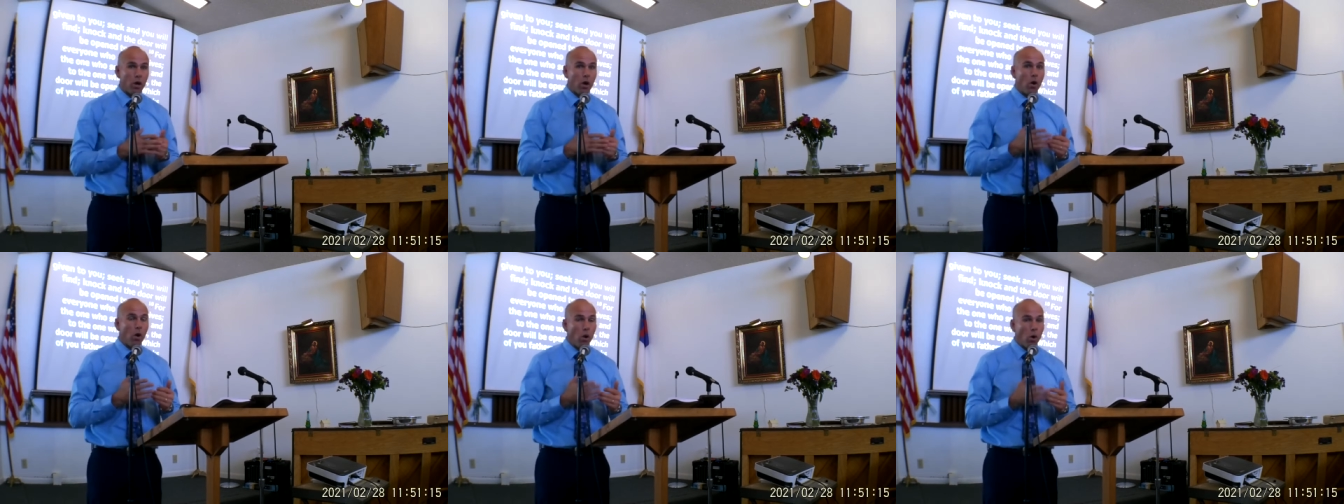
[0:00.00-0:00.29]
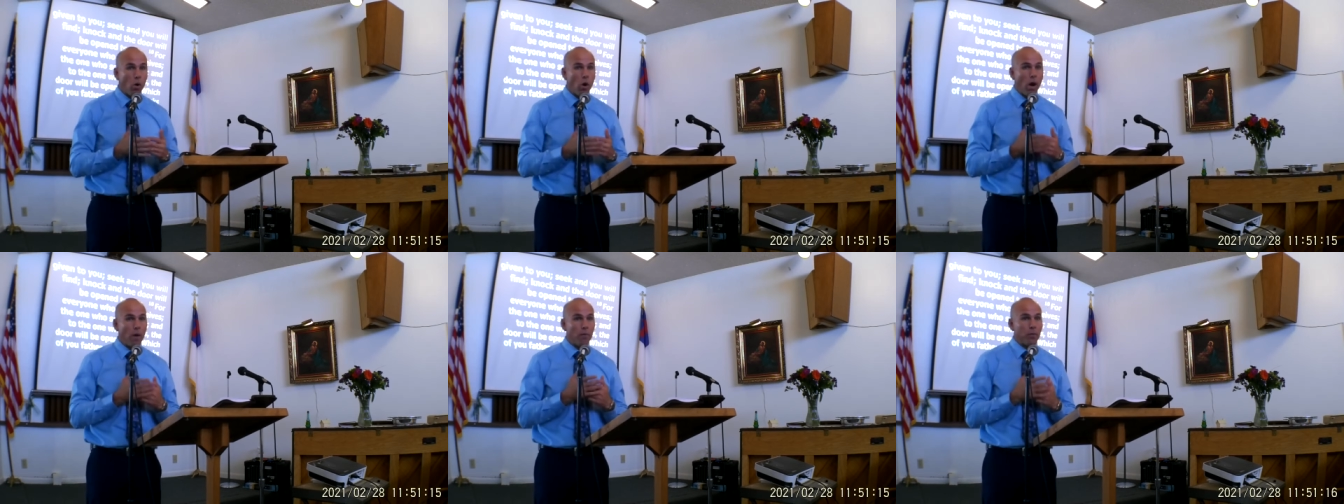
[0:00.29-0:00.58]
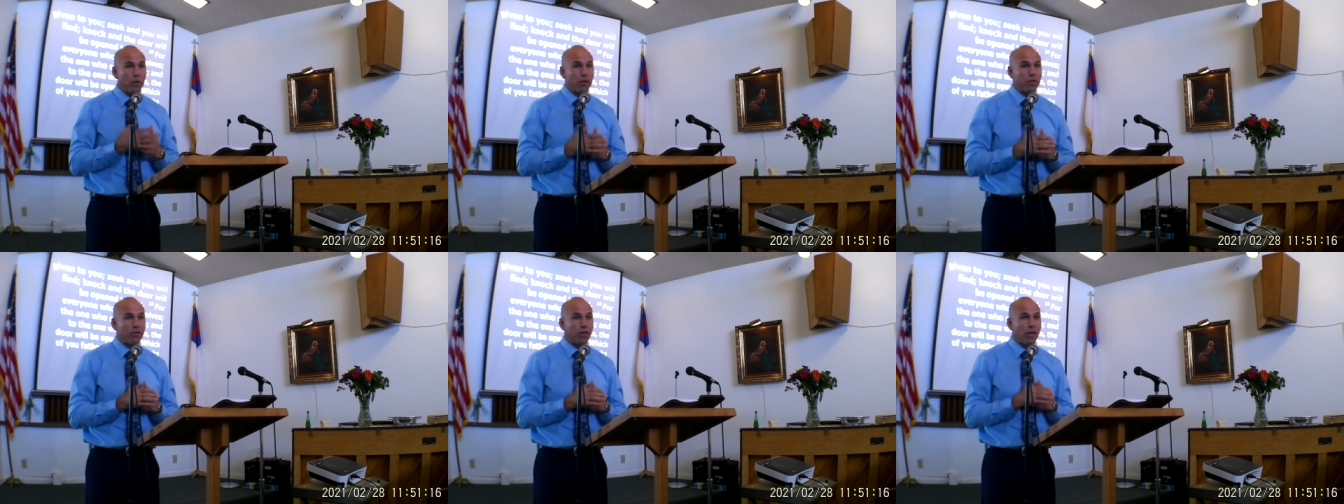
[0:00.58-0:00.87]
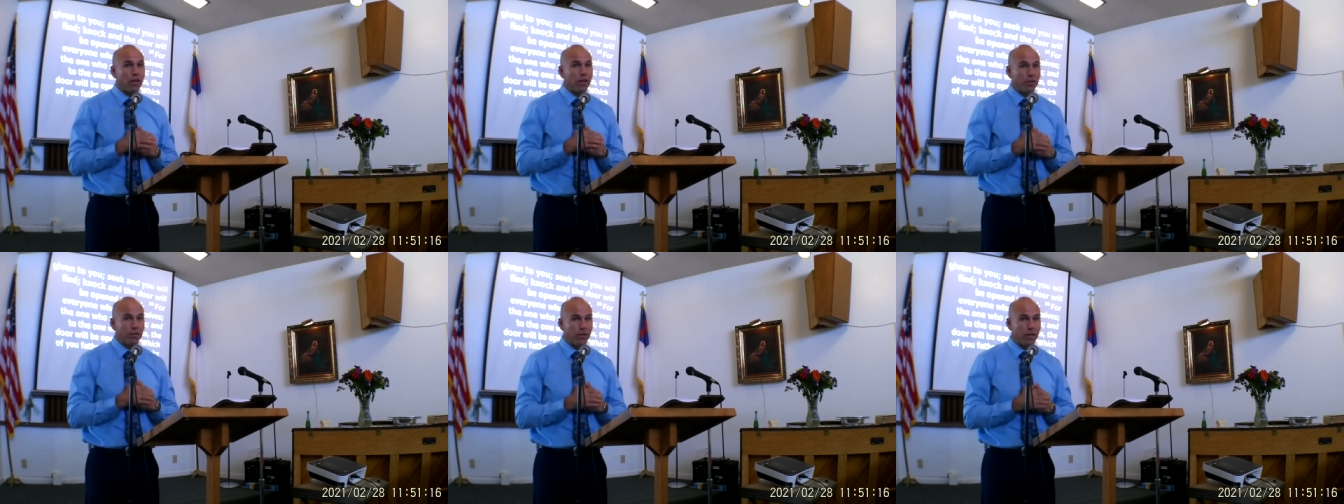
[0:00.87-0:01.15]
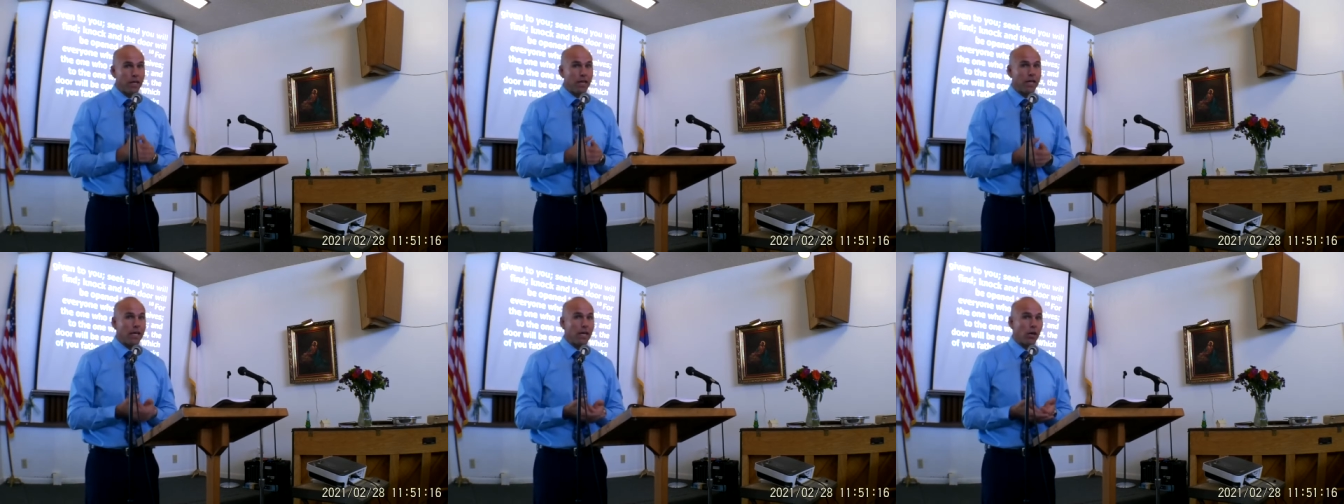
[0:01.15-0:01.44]
oh, I'm just going to
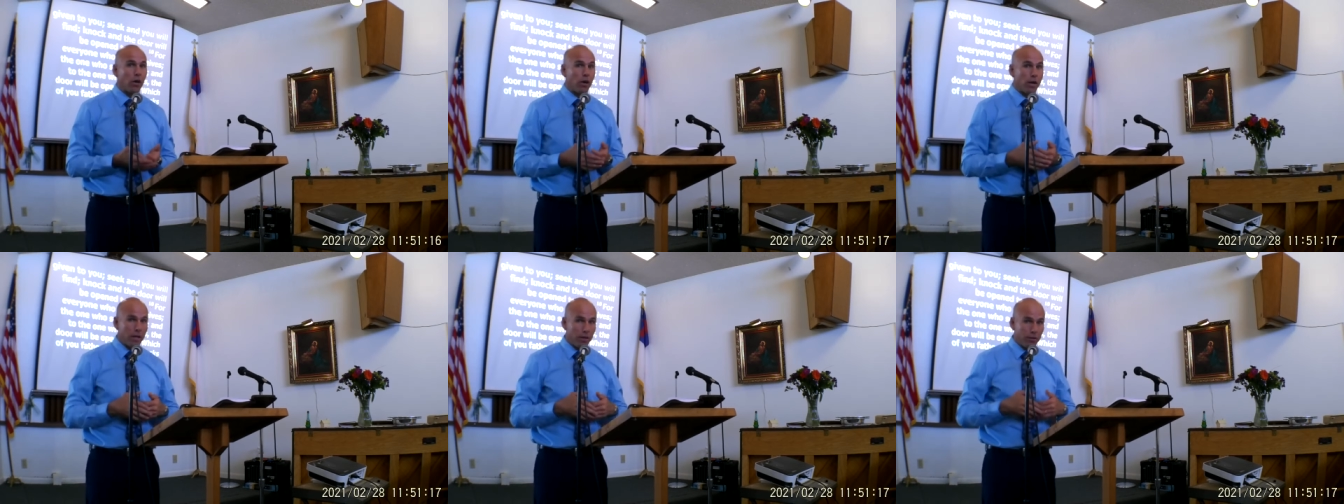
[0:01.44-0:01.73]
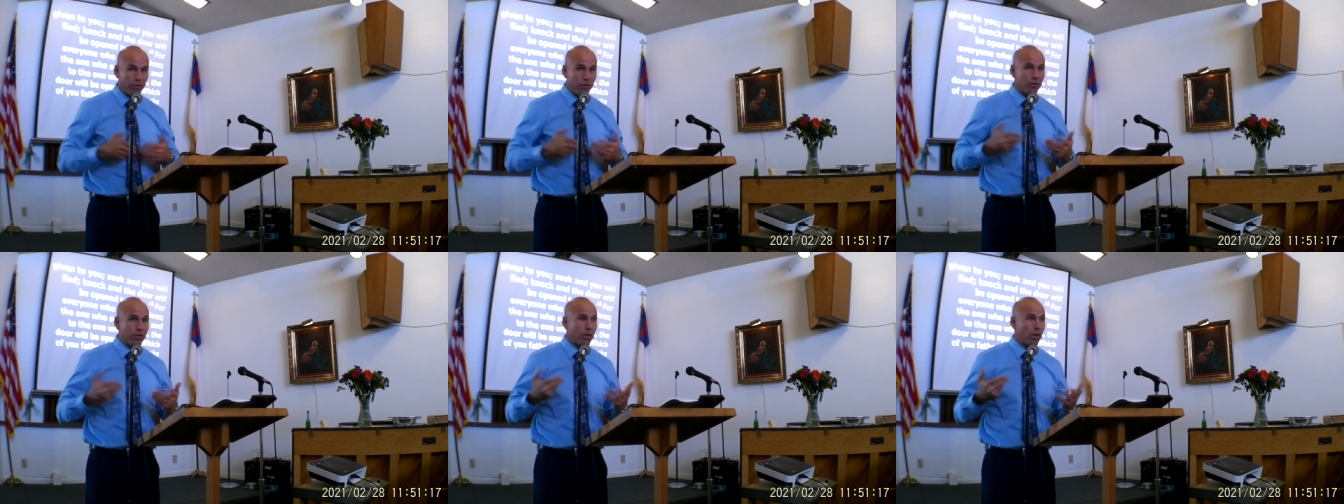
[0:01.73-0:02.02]
sit here and he's just